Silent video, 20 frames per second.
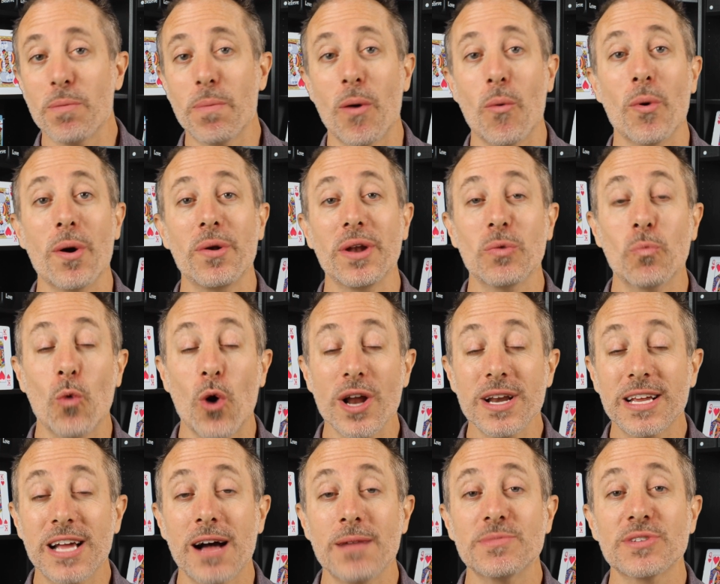But when
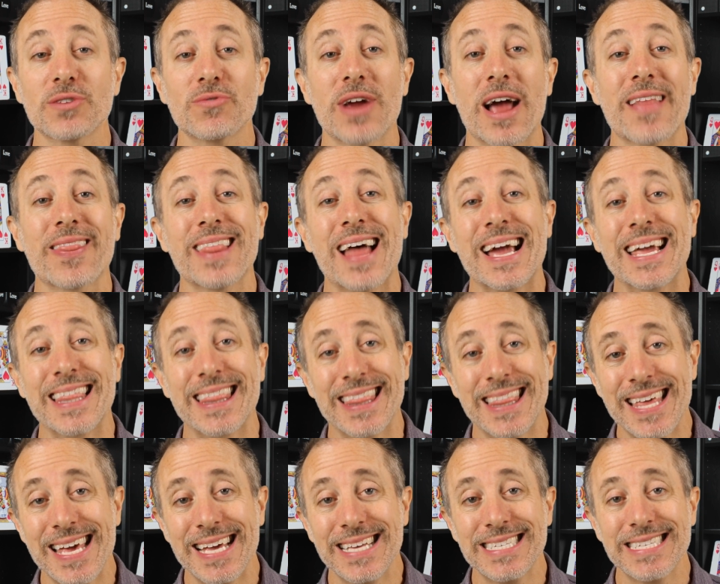one comes around like
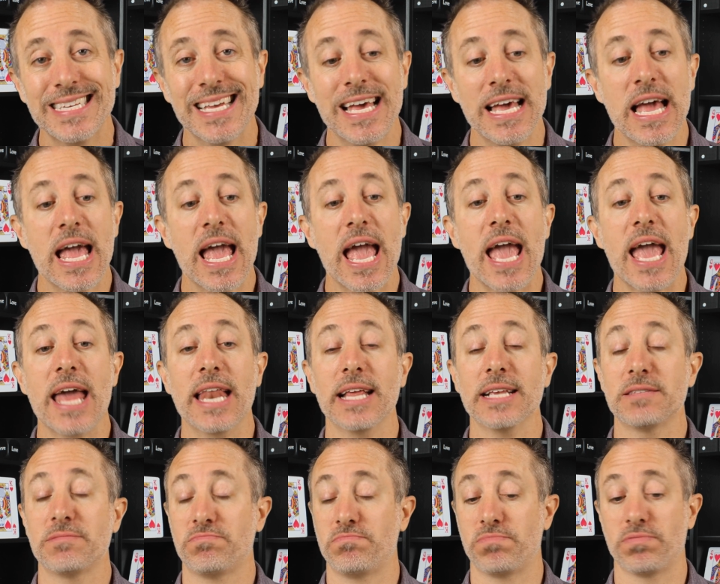this and
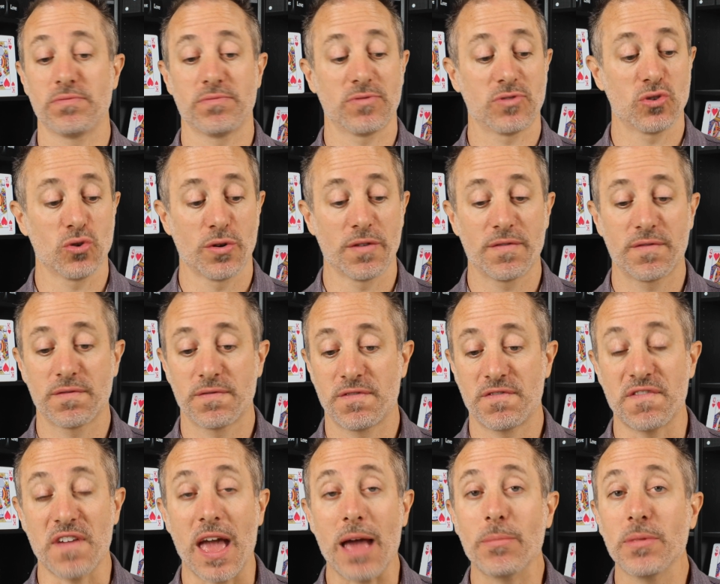is sort of
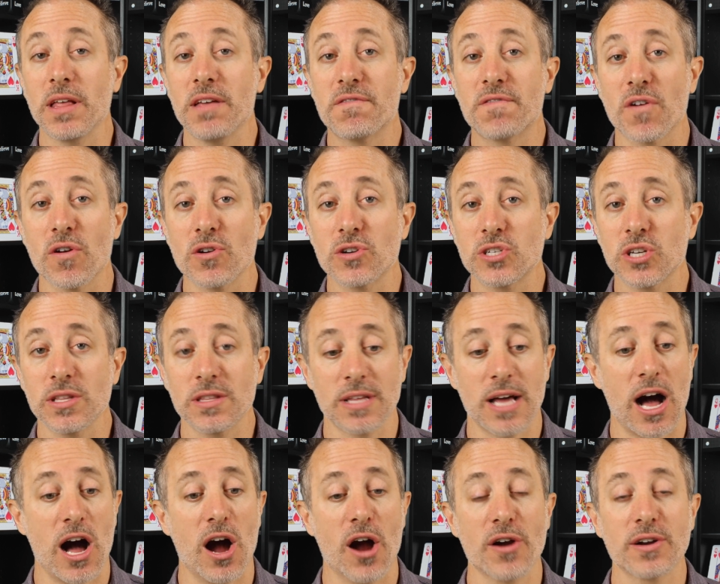family version,
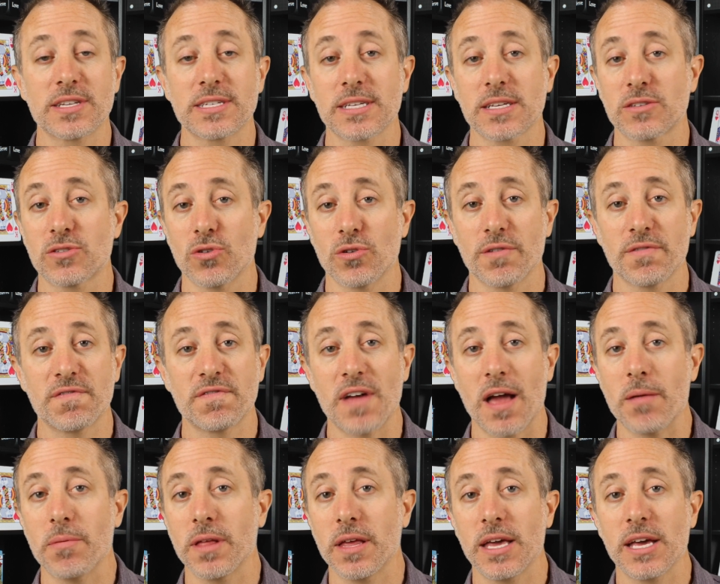the art's sort of
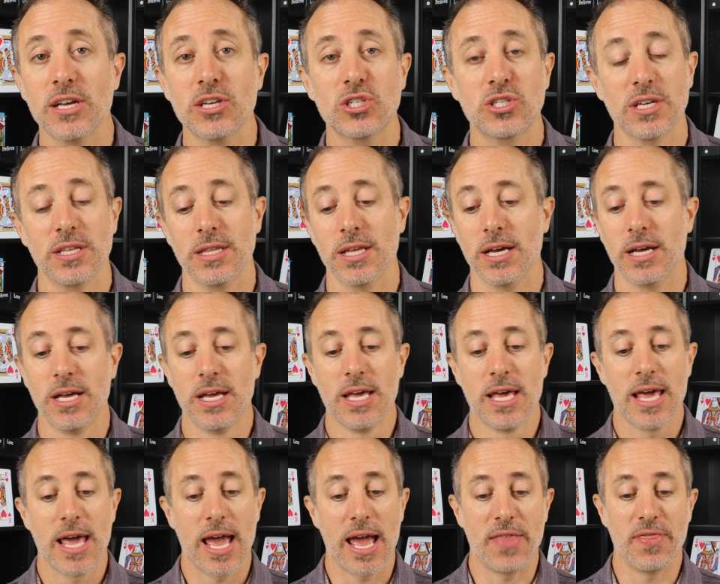family-ish and the,
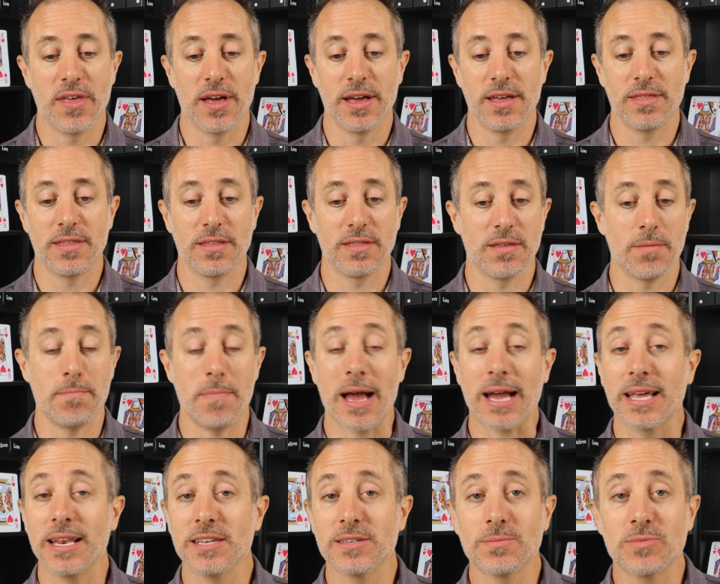and the, the
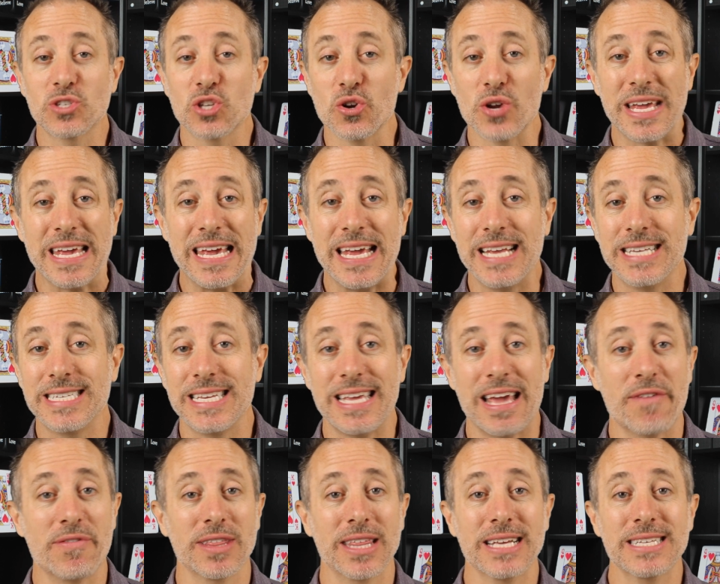mechanisms are
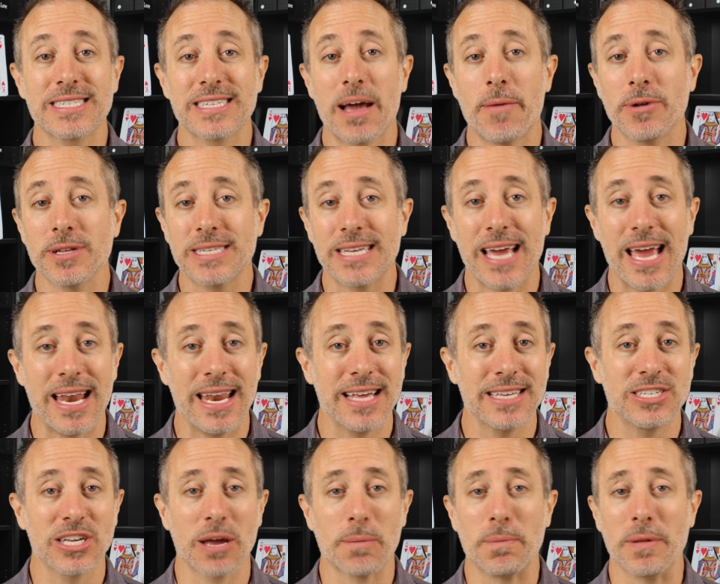easy, everything's
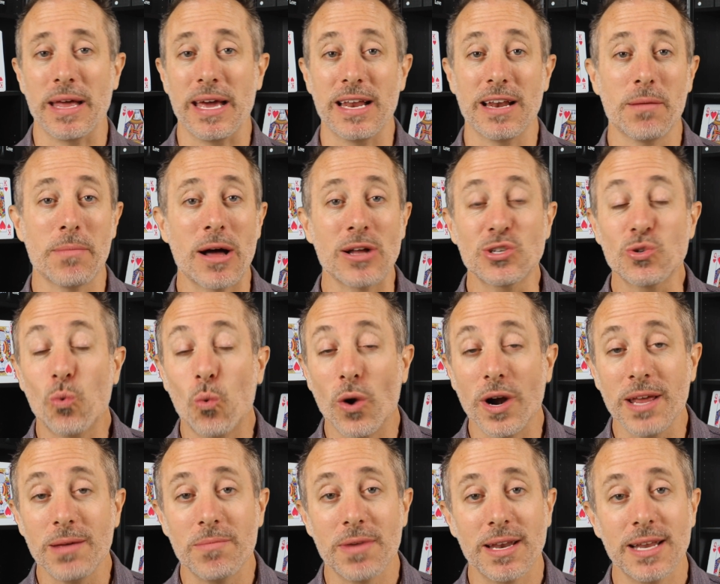simultaneous, you can play it in about
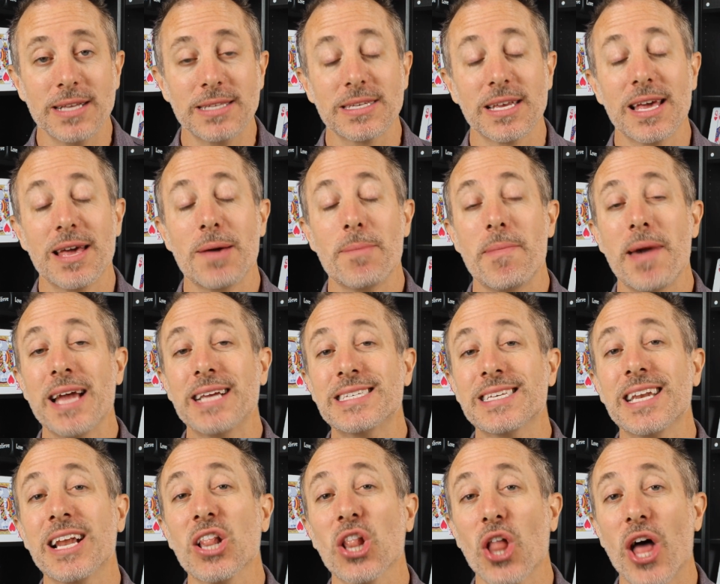20 minutes, Makes
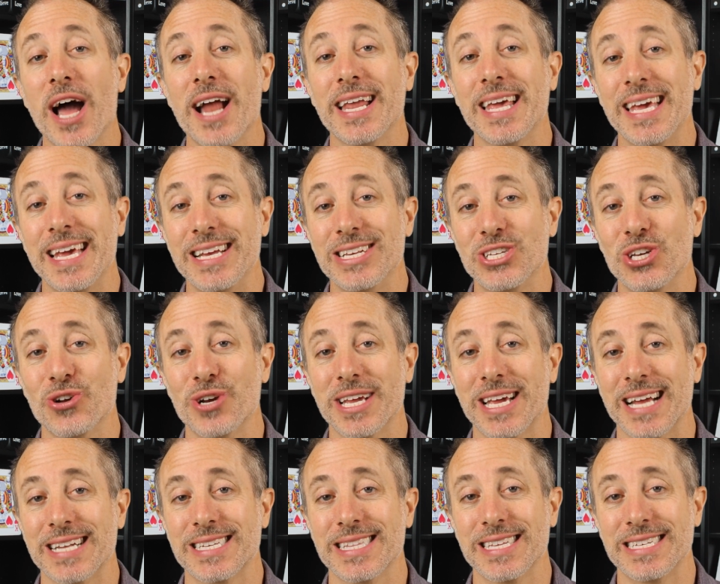it a lot easier to
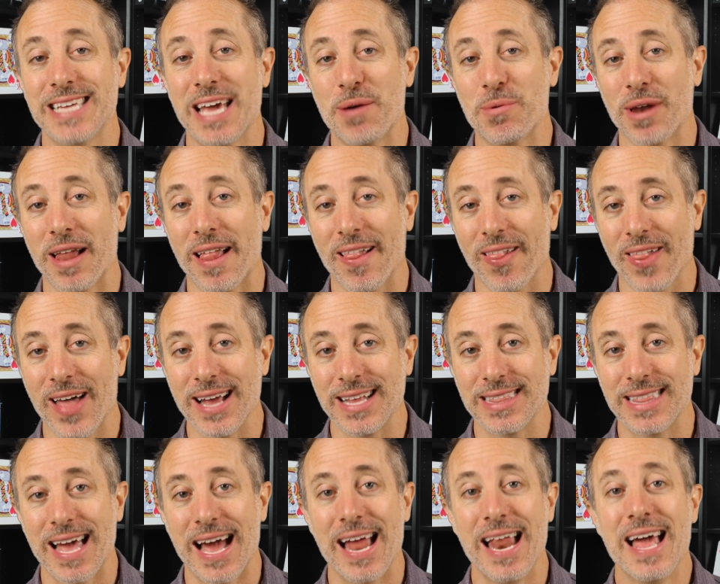get to the table, I like
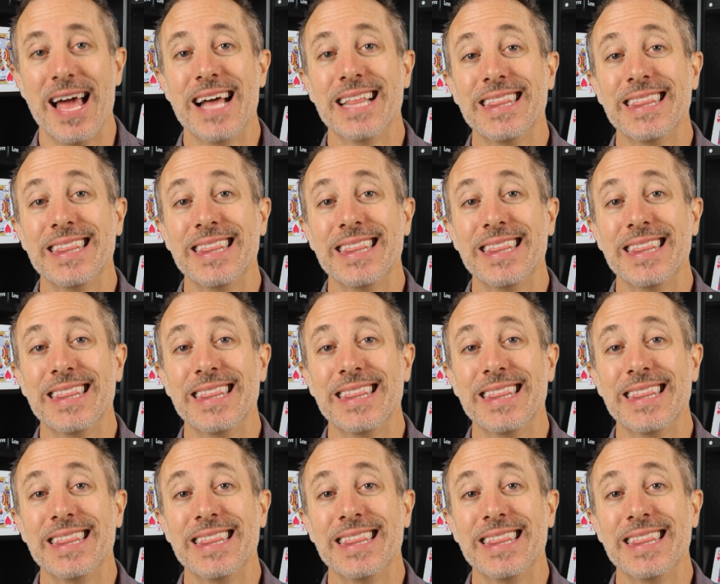that.